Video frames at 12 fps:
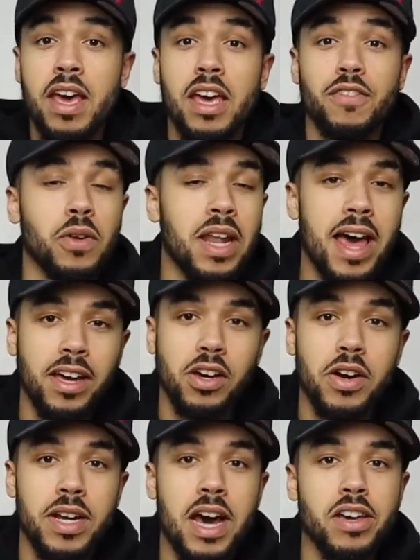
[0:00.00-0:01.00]
If you like
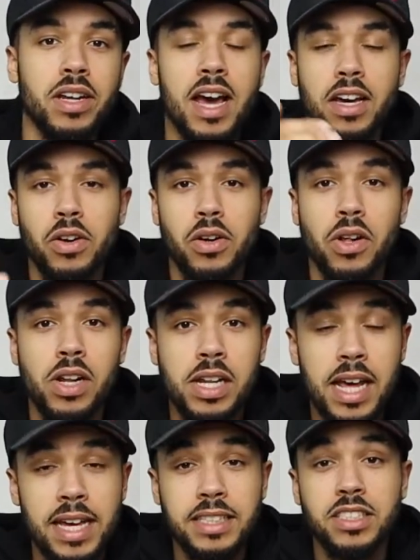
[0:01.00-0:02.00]
going out, you like going on
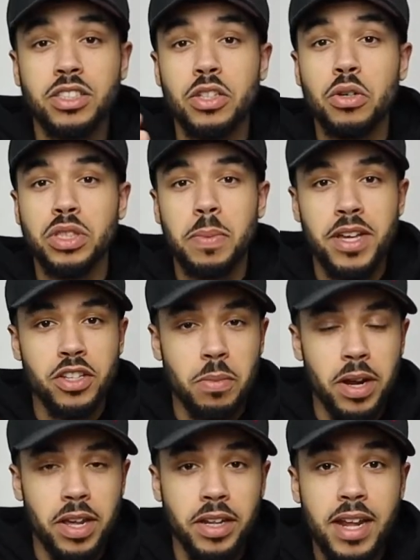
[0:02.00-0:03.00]
holidays, still spend your
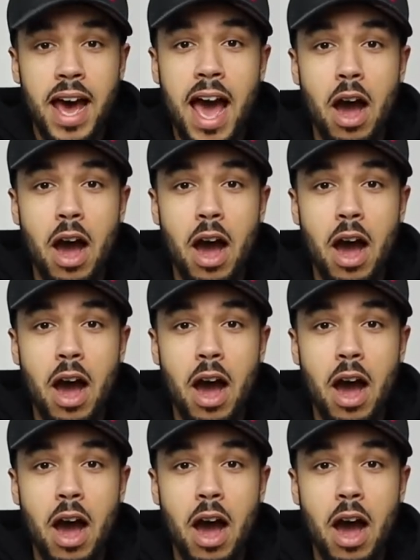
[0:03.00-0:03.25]
money on that.